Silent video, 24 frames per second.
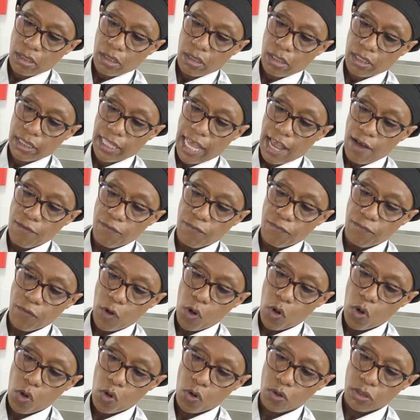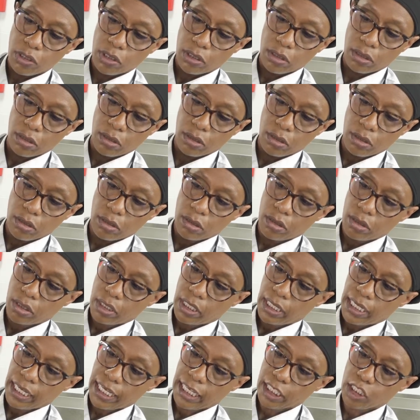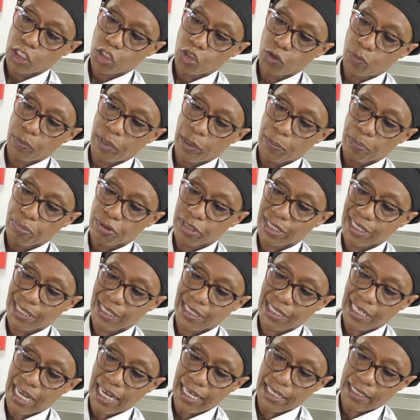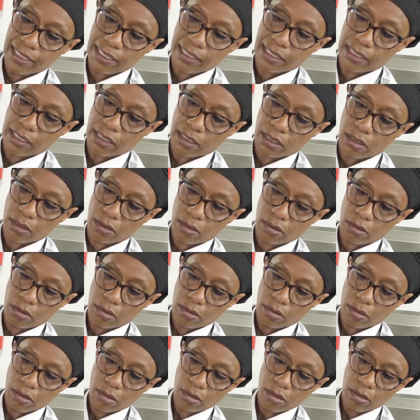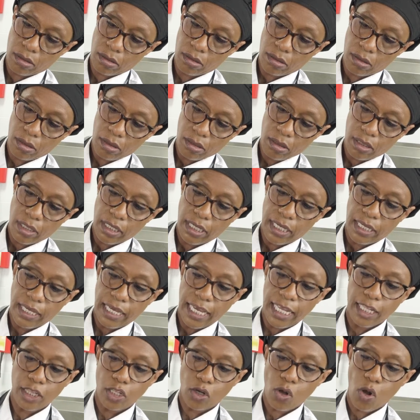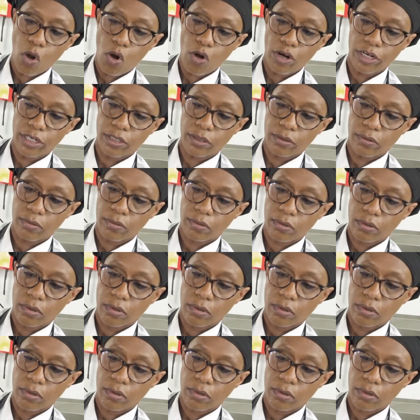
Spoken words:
that fold, is to be precise in the corner.